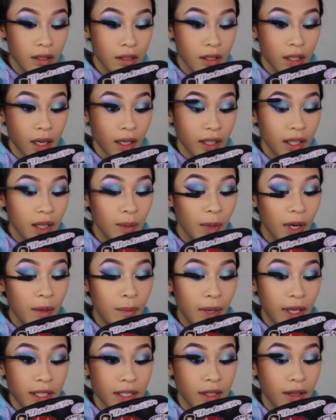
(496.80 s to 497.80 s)
Talking about
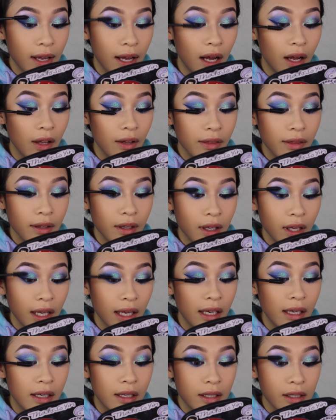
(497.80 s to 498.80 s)
mental health
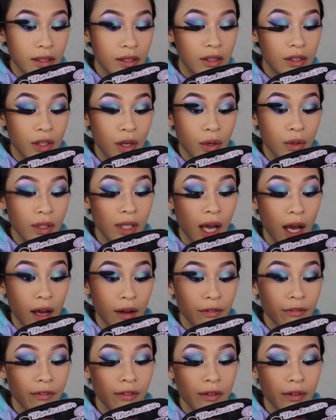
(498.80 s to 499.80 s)
is so
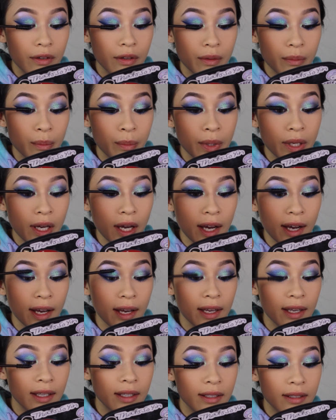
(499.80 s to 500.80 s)
tough
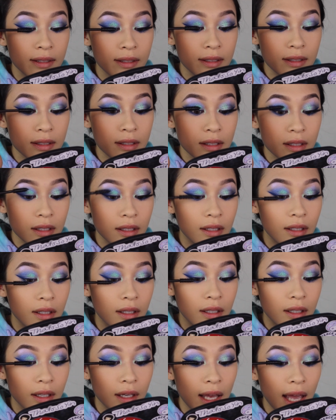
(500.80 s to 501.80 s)
because
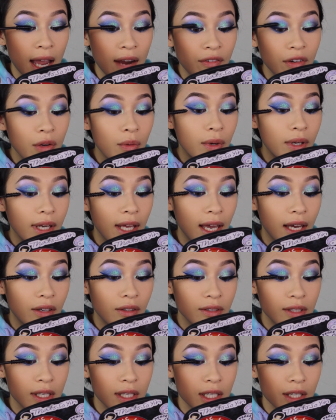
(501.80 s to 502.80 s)
everyone
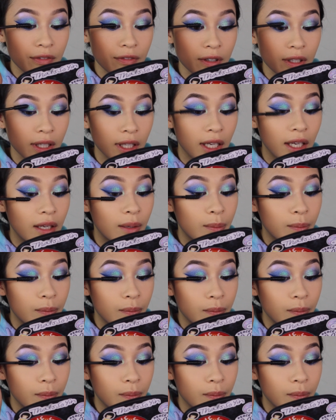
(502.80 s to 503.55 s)
handles it differently.